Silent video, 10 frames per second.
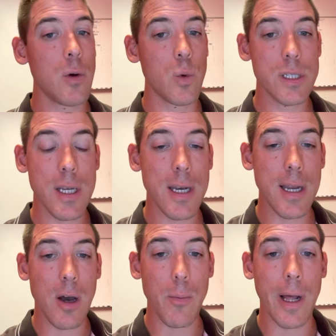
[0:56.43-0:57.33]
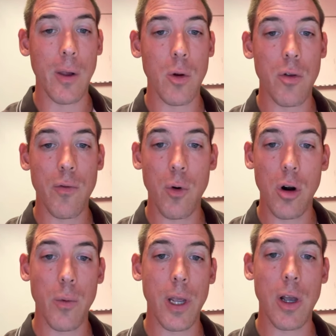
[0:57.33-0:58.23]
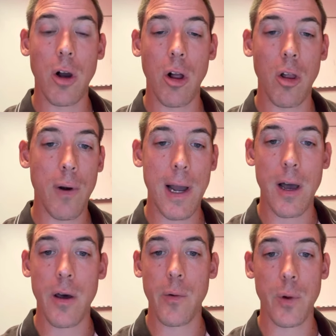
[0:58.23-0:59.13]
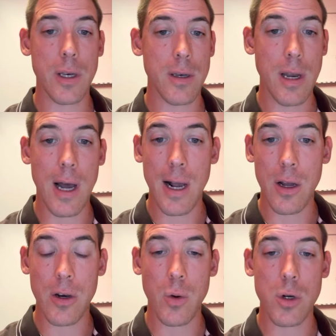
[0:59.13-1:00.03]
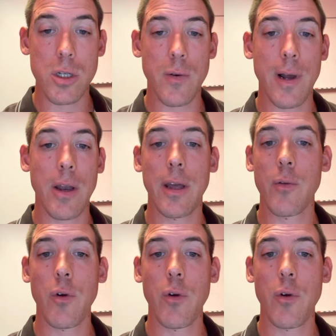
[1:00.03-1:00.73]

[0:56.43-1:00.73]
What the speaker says: We send out mailers for it, we call around, we knock on doors around it.